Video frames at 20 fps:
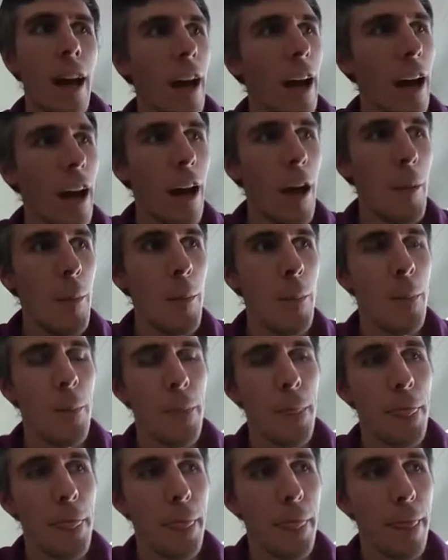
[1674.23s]

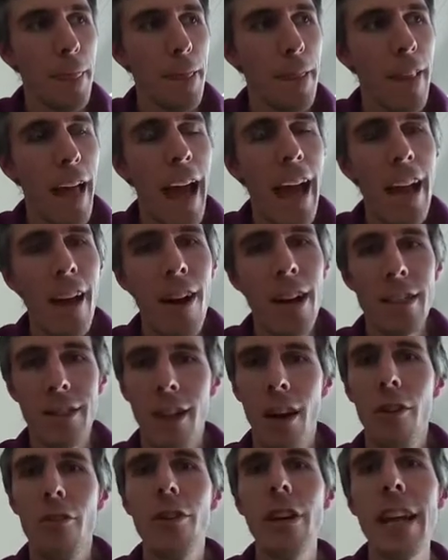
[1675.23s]
AI is
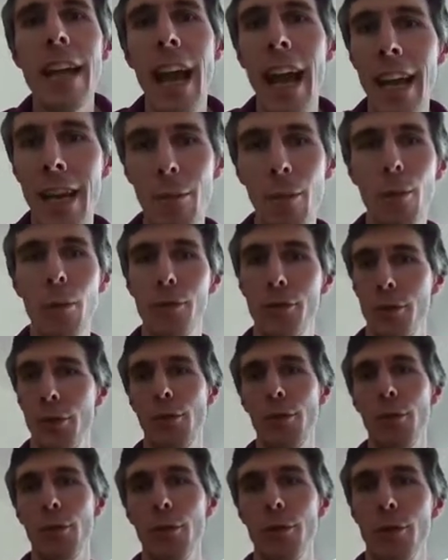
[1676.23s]
currently able
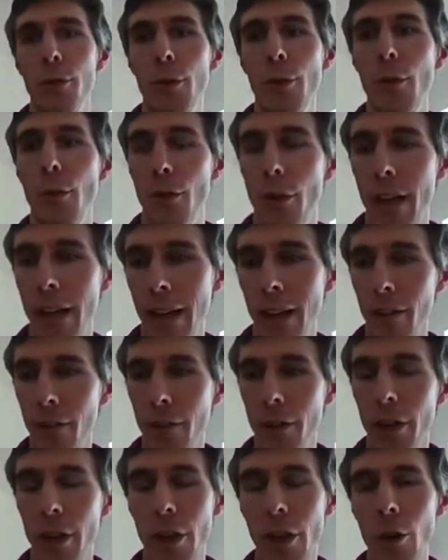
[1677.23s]
to do things
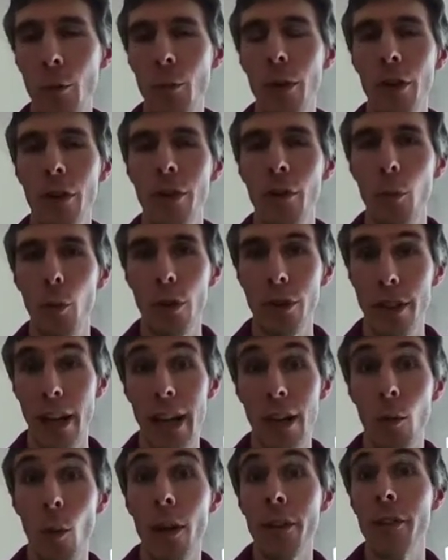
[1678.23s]
that a human would
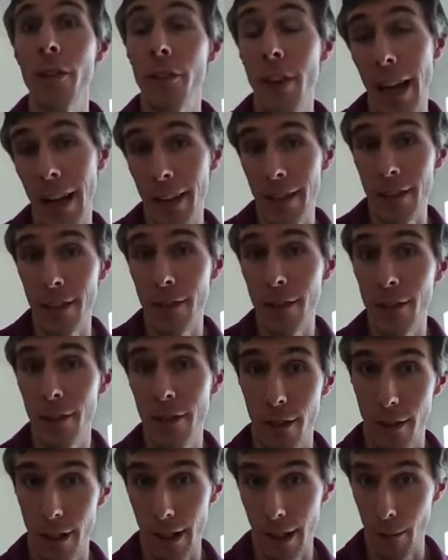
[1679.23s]
take 1 second
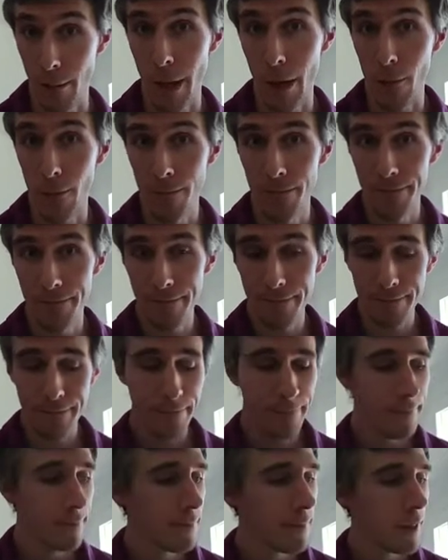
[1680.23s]
think about.
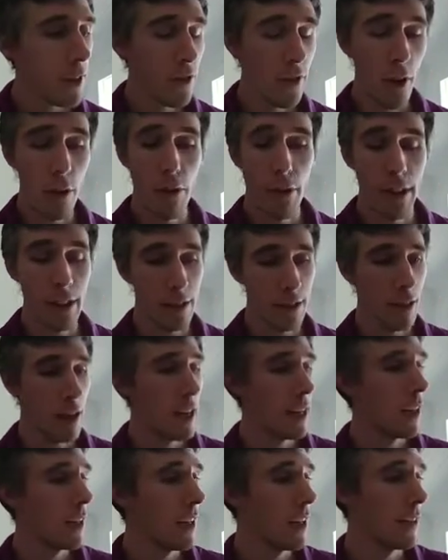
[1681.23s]
So things
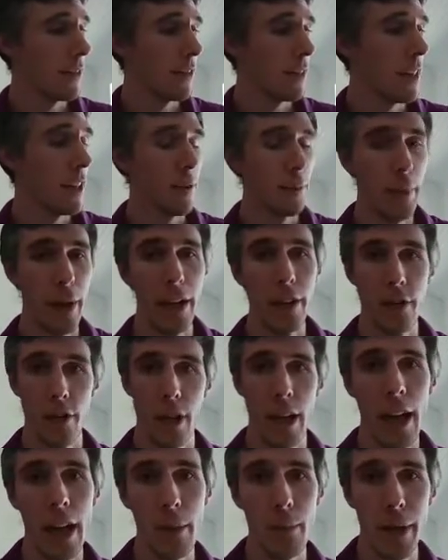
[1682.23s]
like, is this
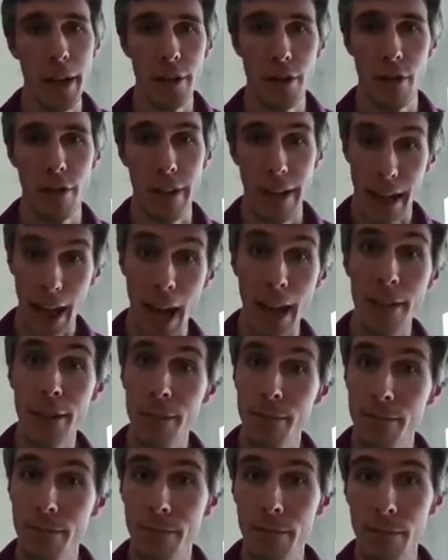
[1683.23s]
picture a picture of a
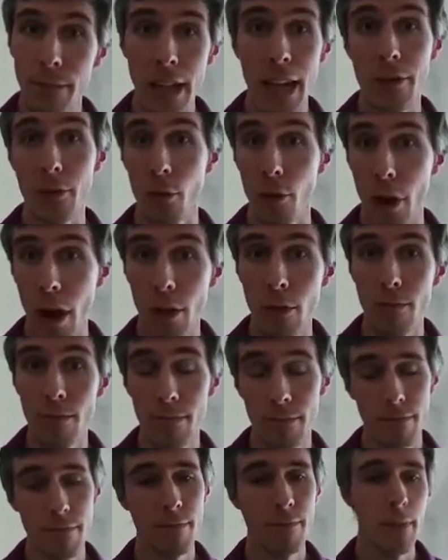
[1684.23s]
cat? Yes or no?
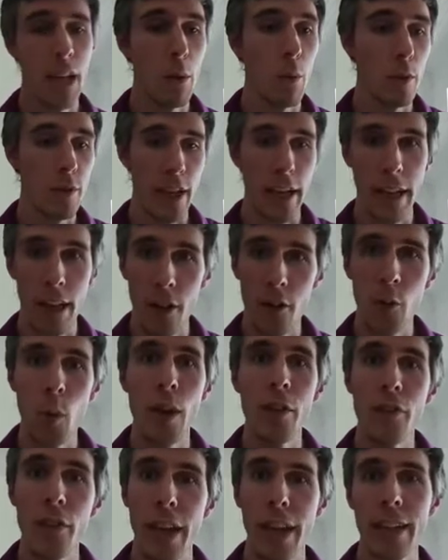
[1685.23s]
It would take us
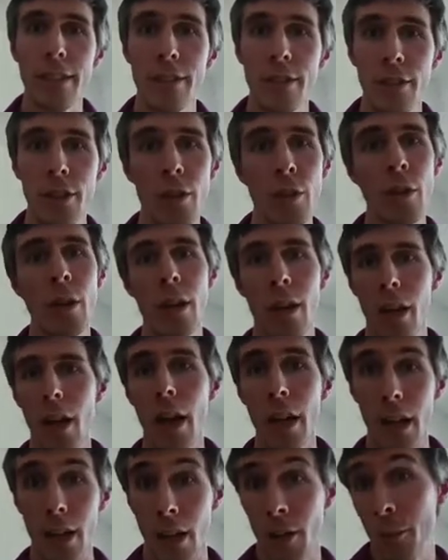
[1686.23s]
1 second to do,
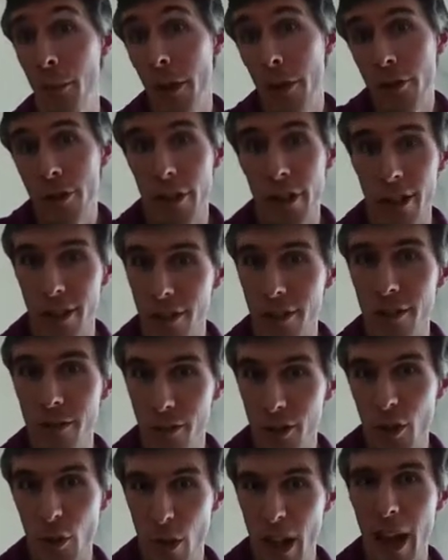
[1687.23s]
like a computer can
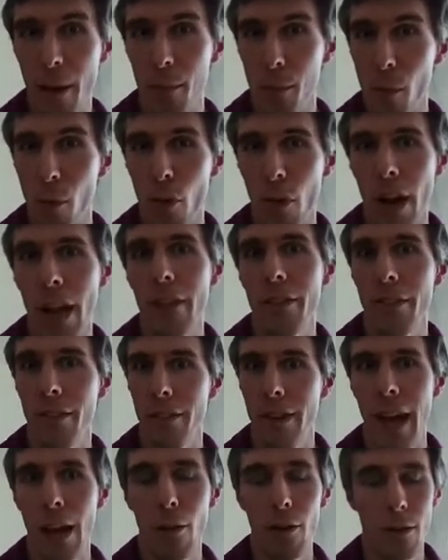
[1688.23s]
do that more or less.
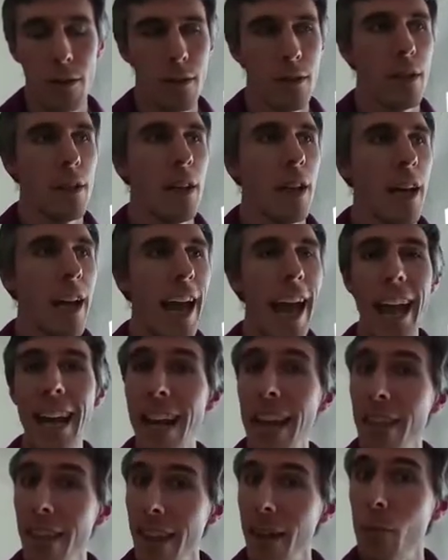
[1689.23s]
Now,
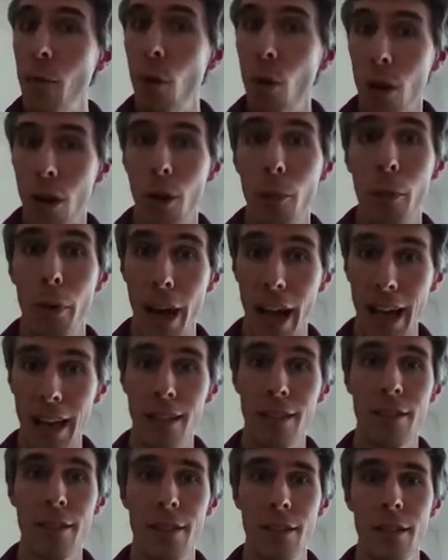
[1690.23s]
anything more
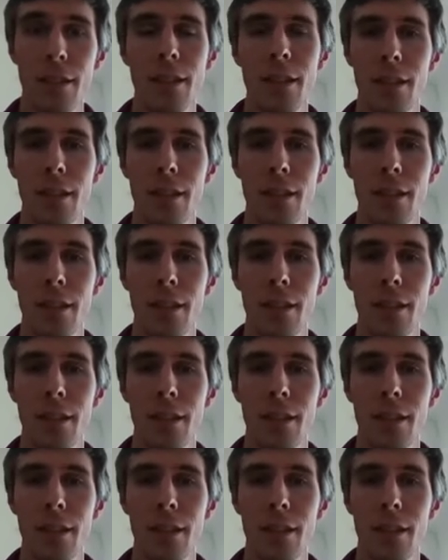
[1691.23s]
complex